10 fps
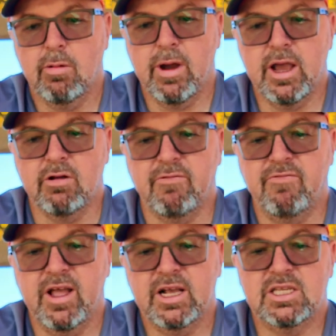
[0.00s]
regular
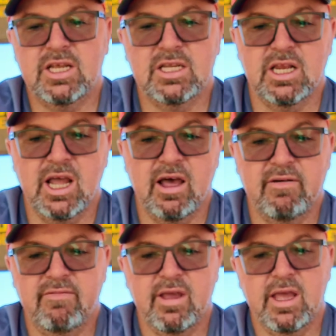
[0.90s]
Flex doesn't
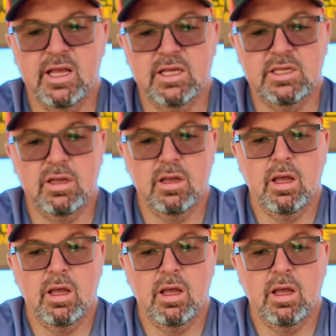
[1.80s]
have is